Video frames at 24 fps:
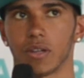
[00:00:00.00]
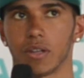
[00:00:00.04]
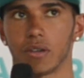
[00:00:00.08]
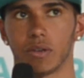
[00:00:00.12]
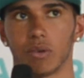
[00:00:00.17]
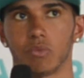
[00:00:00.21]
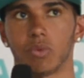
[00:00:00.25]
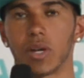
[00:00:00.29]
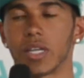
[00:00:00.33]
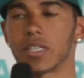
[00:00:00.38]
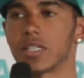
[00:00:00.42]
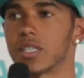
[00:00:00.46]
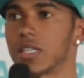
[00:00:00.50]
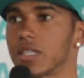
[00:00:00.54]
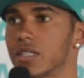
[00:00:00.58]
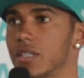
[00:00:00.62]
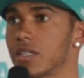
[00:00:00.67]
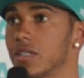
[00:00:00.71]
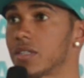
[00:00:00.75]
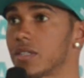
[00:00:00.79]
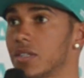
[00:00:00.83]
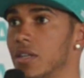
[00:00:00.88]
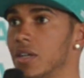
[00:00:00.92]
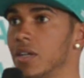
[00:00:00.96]
a race
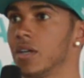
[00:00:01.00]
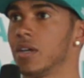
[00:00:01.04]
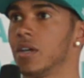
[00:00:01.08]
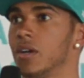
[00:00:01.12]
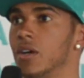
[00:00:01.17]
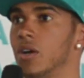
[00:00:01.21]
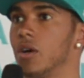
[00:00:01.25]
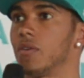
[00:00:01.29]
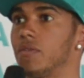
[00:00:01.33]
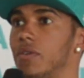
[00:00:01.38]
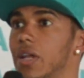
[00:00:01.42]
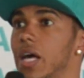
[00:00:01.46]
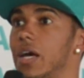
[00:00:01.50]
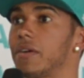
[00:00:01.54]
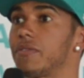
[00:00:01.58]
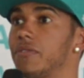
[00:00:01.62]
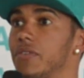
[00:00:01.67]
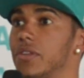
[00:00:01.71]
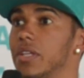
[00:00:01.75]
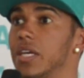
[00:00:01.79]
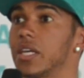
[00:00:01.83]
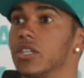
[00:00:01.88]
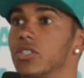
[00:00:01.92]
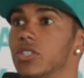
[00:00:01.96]
distance of life for
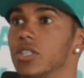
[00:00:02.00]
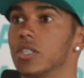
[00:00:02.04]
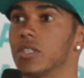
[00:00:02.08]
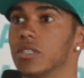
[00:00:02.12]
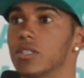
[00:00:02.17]
the engine.